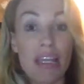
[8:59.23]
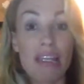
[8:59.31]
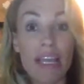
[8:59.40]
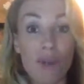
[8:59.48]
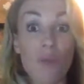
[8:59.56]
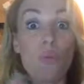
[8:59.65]

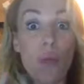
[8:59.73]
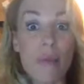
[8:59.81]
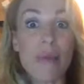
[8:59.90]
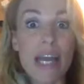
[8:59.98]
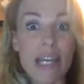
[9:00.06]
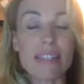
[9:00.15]
like a
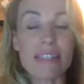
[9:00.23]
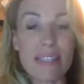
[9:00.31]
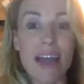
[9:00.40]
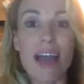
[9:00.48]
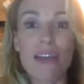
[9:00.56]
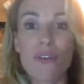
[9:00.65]
webinar
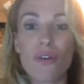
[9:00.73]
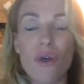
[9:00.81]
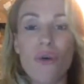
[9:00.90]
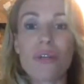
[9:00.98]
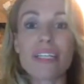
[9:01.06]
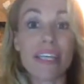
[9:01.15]
style
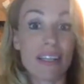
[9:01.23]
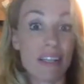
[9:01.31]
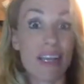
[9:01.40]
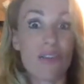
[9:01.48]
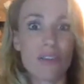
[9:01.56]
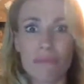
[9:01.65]
call together,
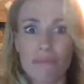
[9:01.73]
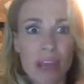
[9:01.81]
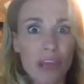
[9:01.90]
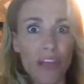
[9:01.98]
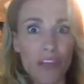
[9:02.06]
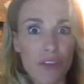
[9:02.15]
like on
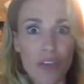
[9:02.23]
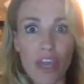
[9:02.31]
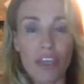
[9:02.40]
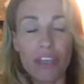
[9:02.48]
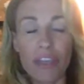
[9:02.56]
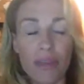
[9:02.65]

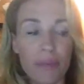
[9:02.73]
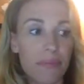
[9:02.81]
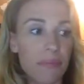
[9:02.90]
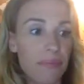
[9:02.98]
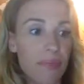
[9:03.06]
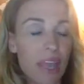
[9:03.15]

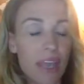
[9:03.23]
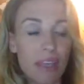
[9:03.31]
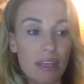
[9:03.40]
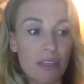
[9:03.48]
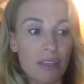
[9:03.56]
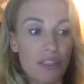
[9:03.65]

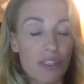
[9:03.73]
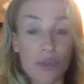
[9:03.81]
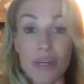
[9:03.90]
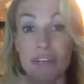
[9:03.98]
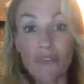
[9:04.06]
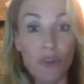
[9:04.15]
a
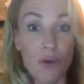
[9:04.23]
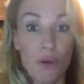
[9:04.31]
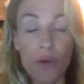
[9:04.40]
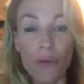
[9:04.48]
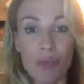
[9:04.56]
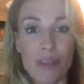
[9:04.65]
joint phone
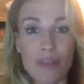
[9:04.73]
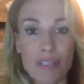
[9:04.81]
call with